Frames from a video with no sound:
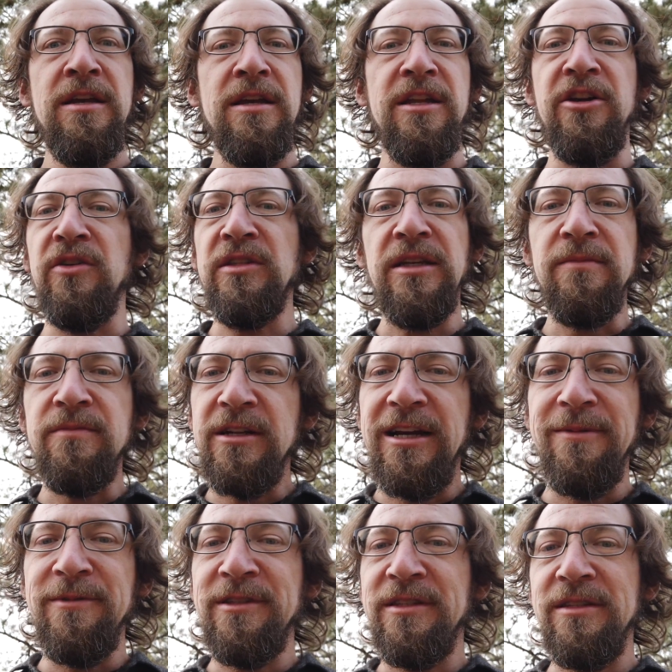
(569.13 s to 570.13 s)
And
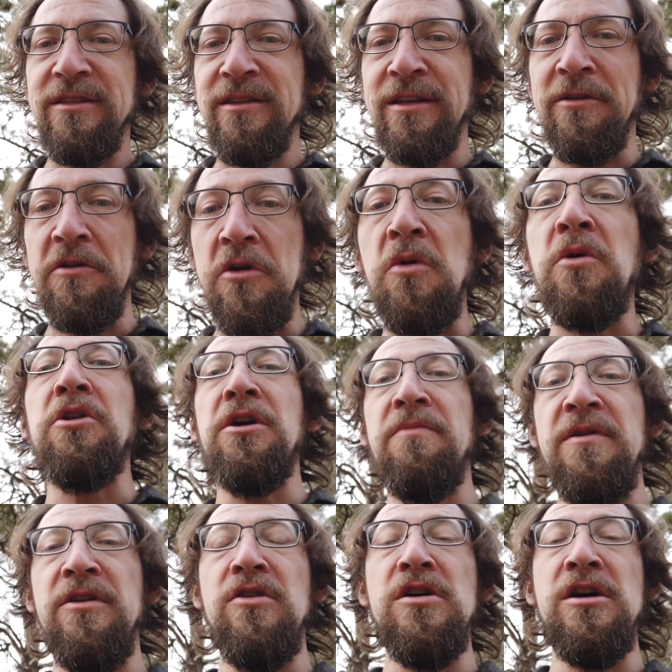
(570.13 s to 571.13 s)
sometimes like going
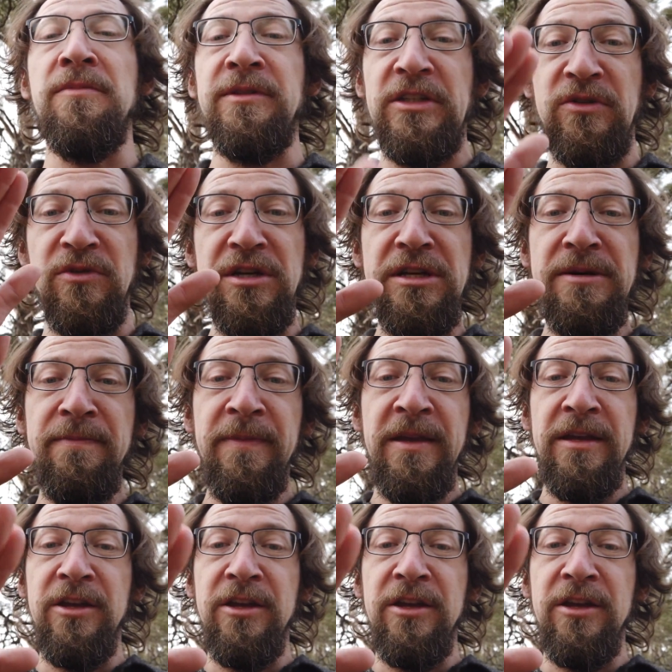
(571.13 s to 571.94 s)
uphill, up scree,